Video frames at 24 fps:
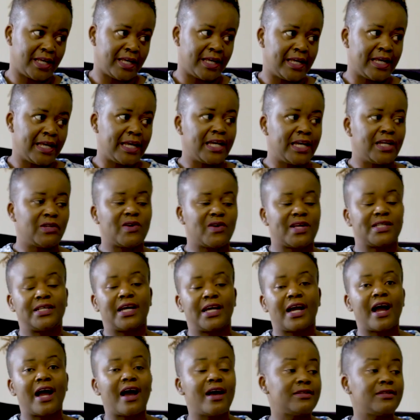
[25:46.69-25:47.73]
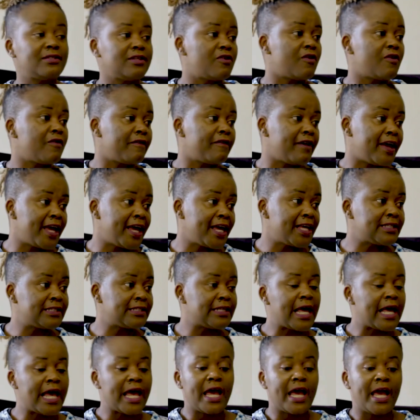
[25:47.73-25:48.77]
It was a cousin of
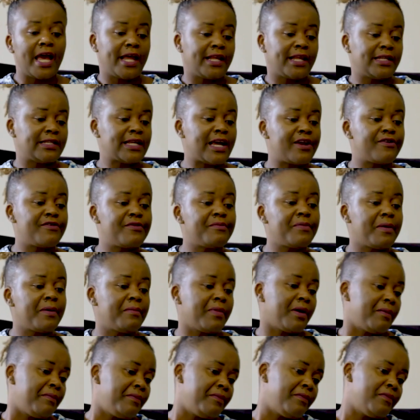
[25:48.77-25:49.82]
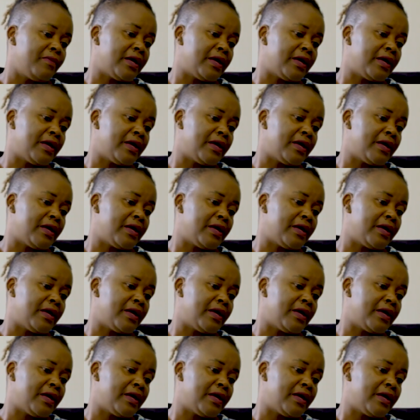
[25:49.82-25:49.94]
hers, and I remember